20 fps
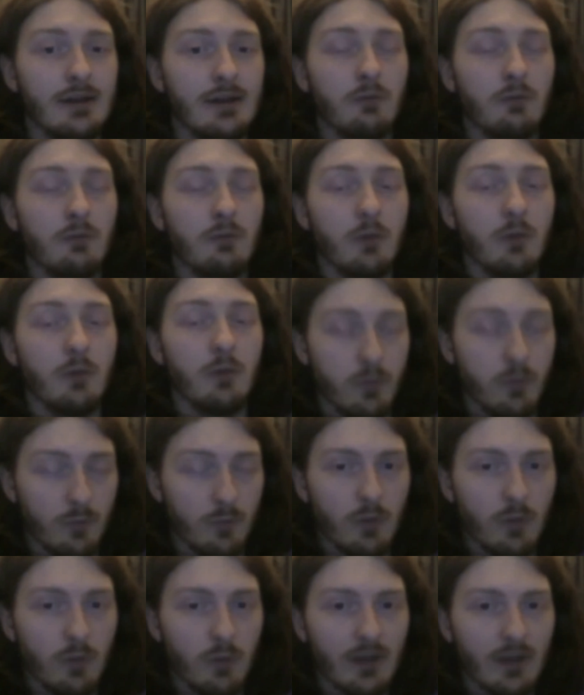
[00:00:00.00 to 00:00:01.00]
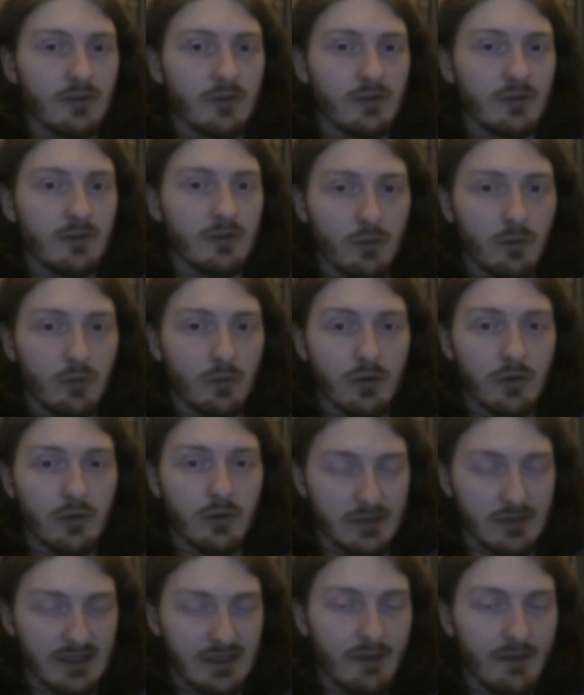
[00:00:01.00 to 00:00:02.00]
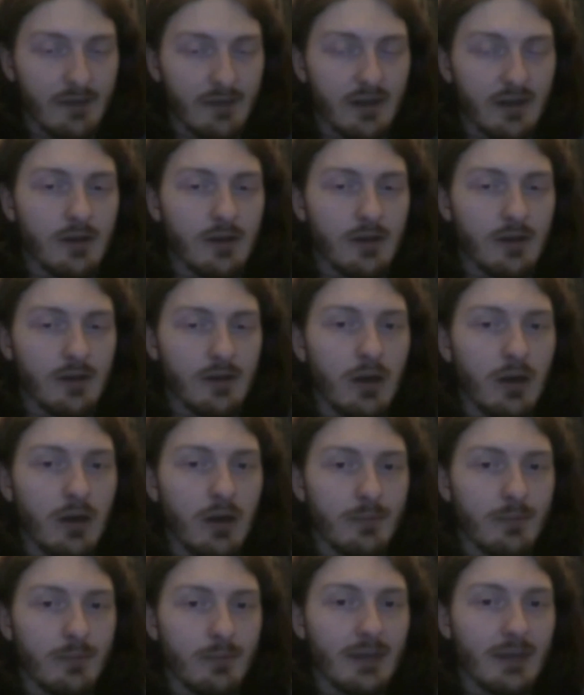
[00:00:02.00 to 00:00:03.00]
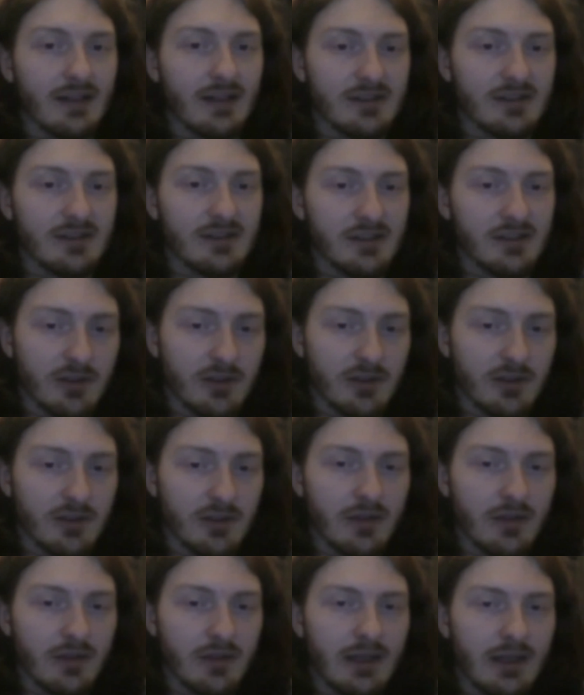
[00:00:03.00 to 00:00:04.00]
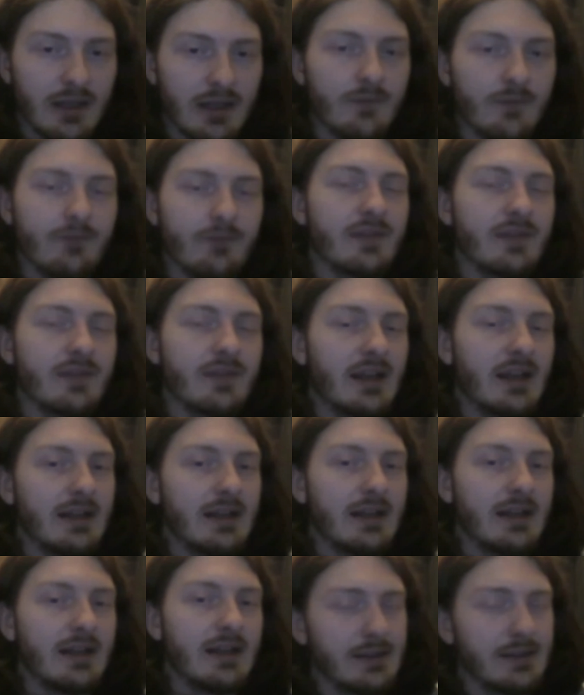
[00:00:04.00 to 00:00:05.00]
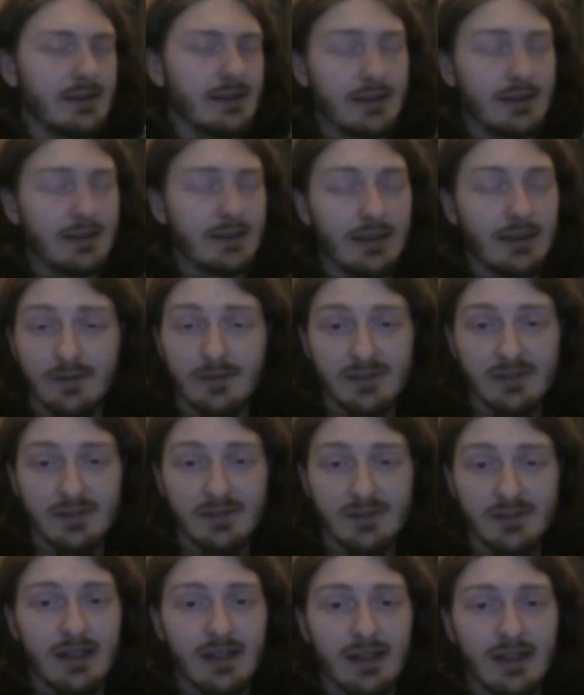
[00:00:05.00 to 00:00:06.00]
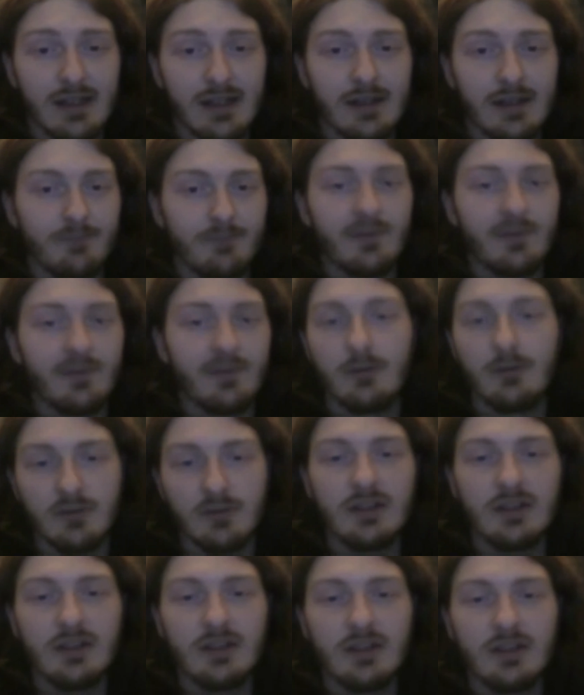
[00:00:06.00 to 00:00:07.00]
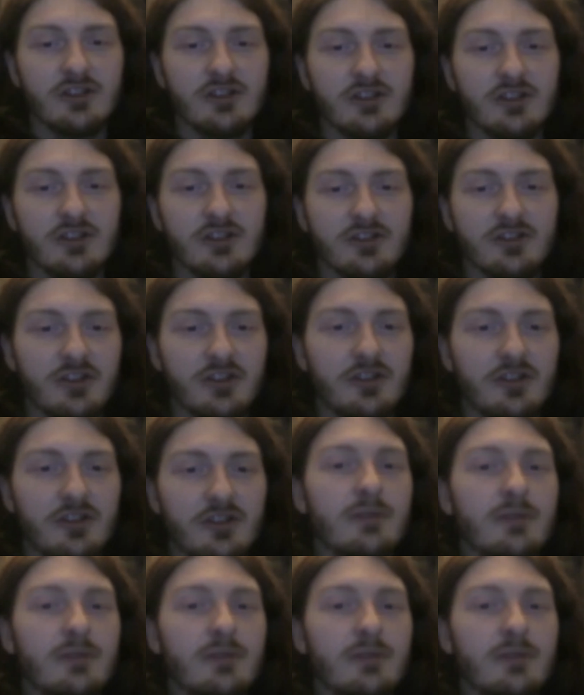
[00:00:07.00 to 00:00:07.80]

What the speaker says: were right to work together. Raab made the decision on it, and I have to say that it was the right decision to do.